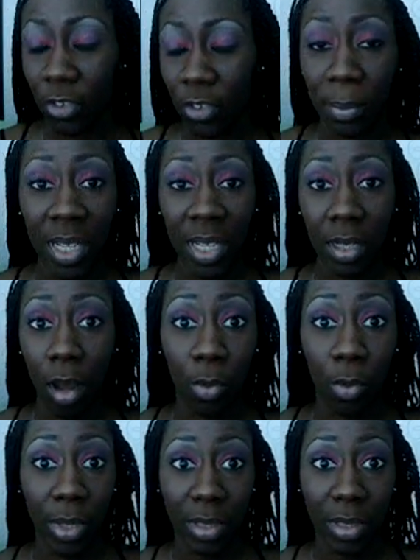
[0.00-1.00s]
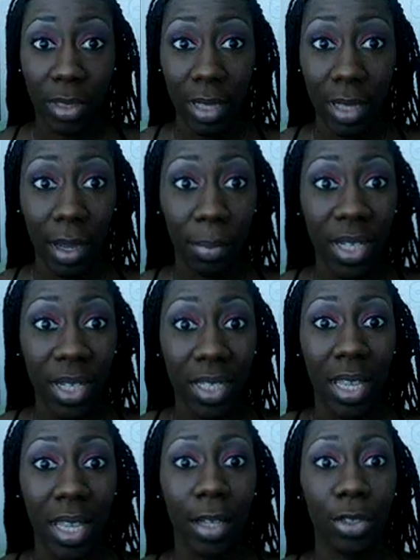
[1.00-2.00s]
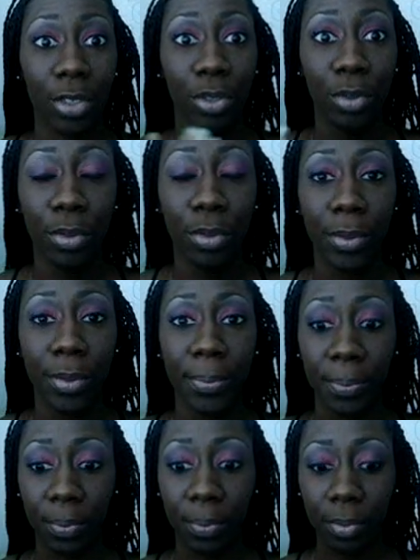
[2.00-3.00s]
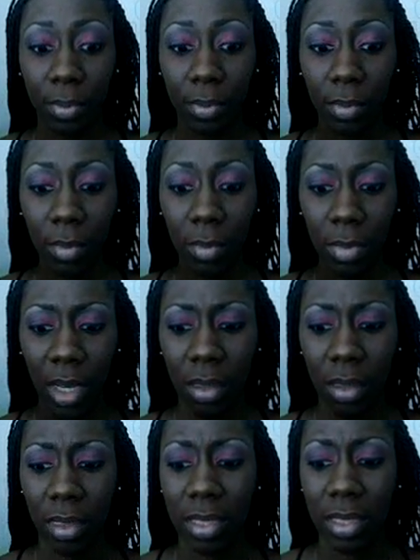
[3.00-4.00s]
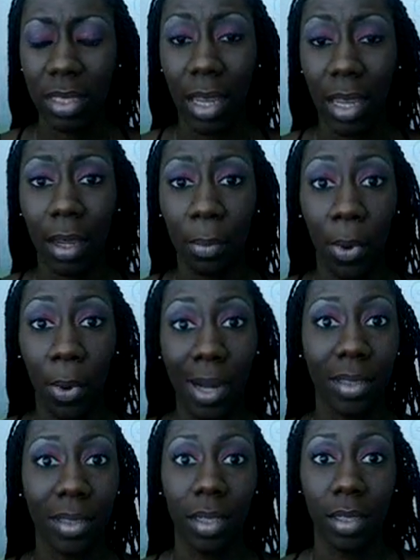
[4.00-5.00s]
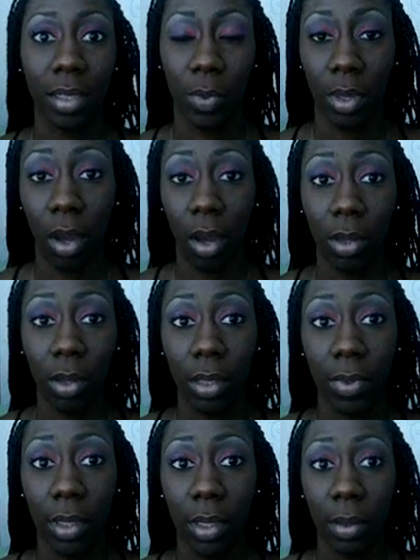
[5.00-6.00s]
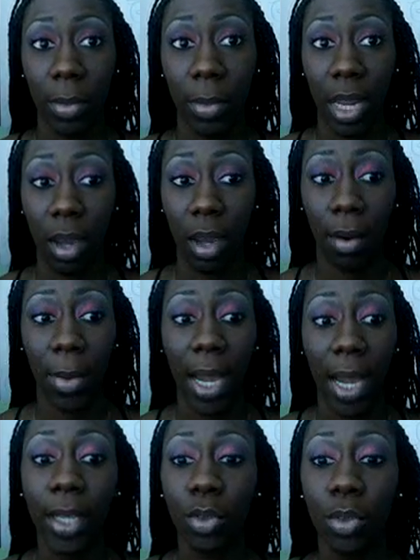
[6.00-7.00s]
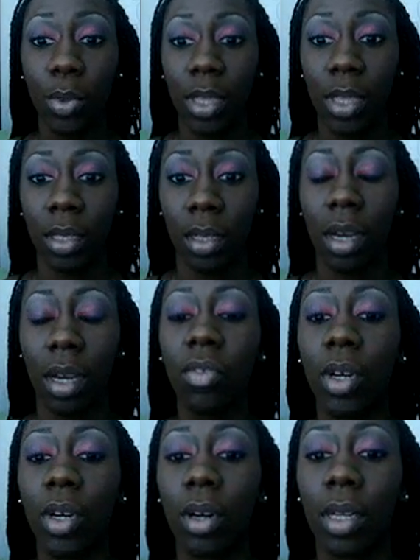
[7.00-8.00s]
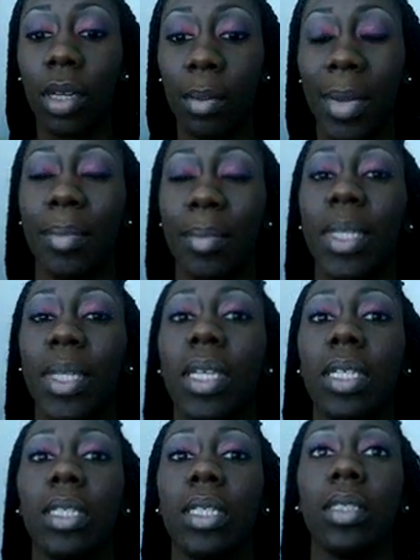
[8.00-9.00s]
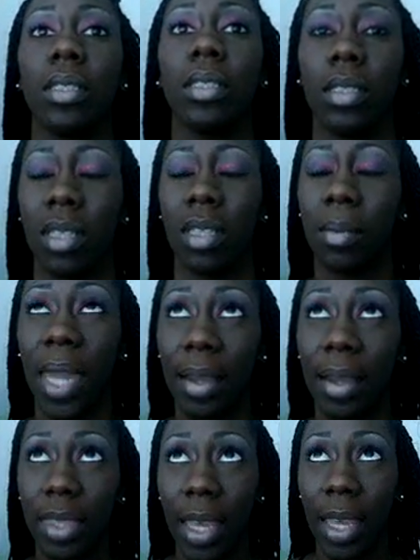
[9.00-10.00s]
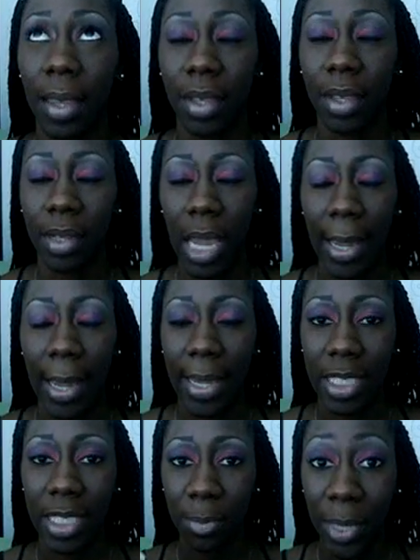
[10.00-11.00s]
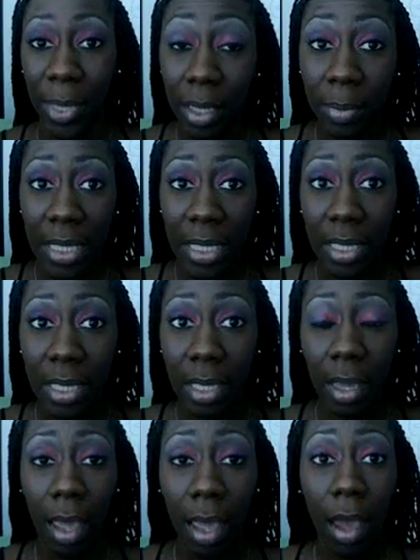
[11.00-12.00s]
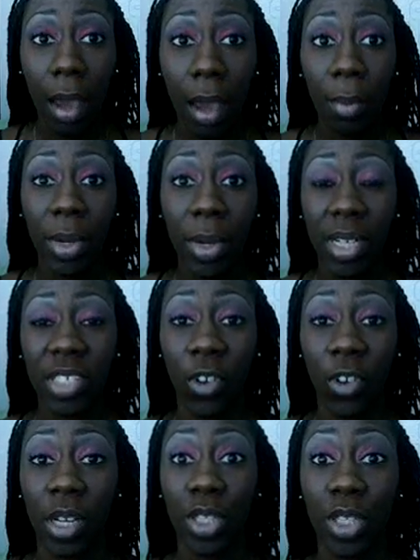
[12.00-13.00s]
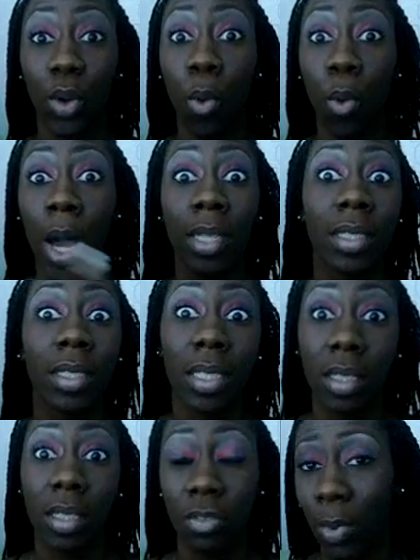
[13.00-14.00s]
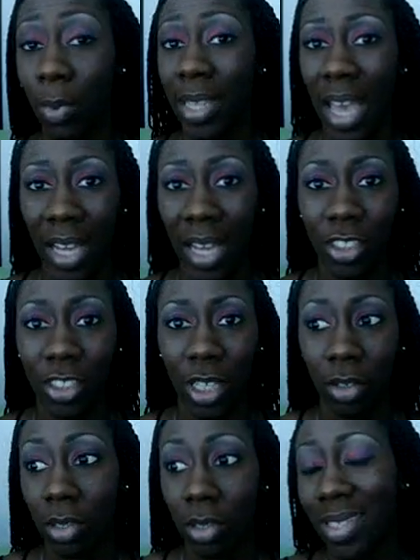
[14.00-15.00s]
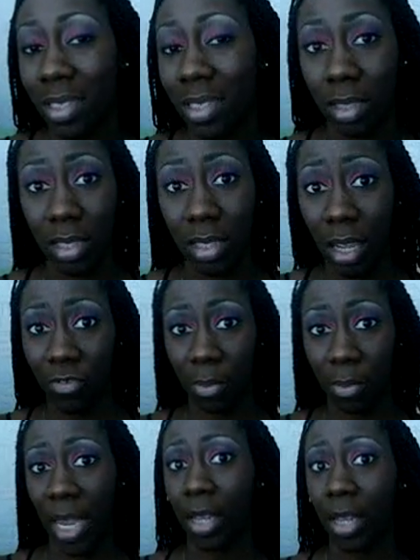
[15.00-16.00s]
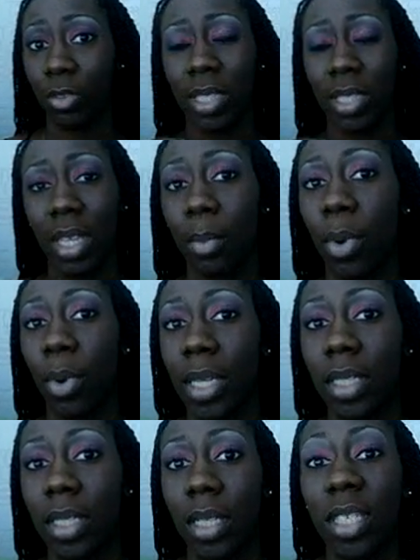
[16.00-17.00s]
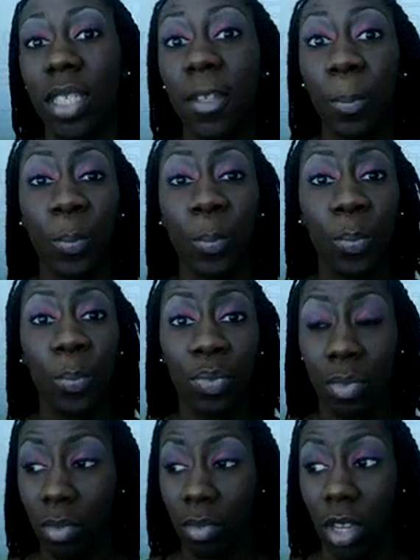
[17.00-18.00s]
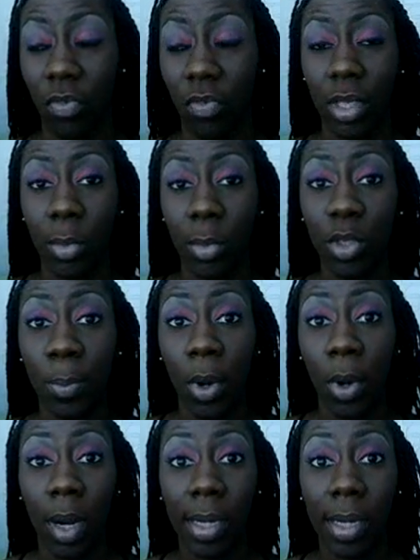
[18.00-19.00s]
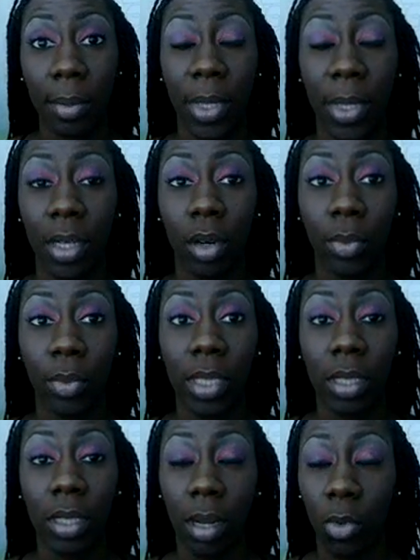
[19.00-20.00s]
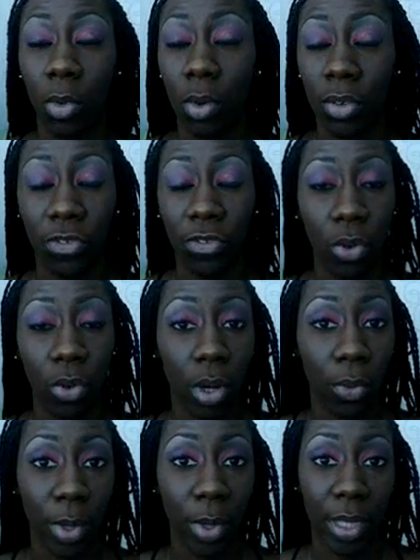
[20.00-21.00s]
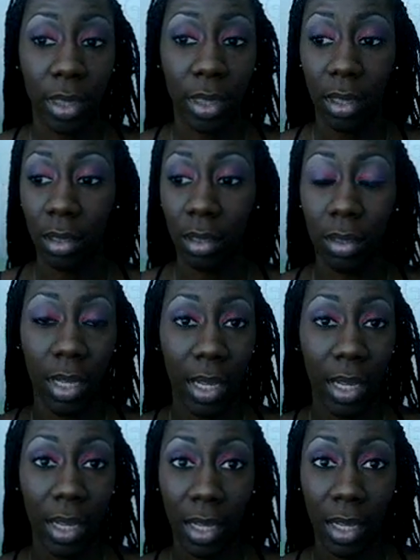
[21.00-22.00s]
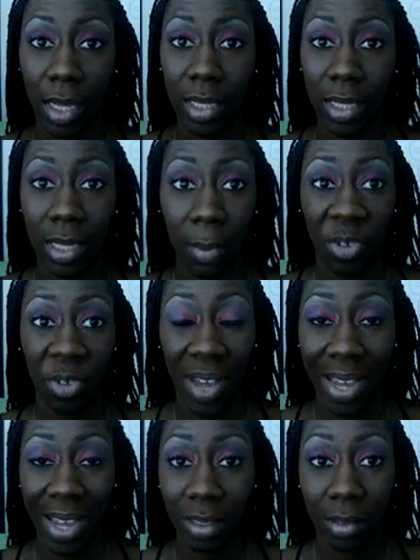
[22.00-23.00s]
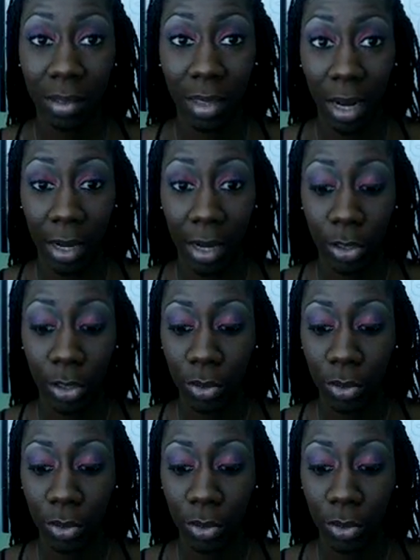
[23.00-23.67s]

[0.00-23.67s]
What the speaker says: for me, it all works the same because I do the same process with all of them. Now, mind you, with CoverGirl and Maybelline, something like that, they're not as pigmented. But as far as the quality of the way the eyeshadow looks, it's the same for me. I do the same process for the most part, depending on what look I'm going for with any type of eye look that I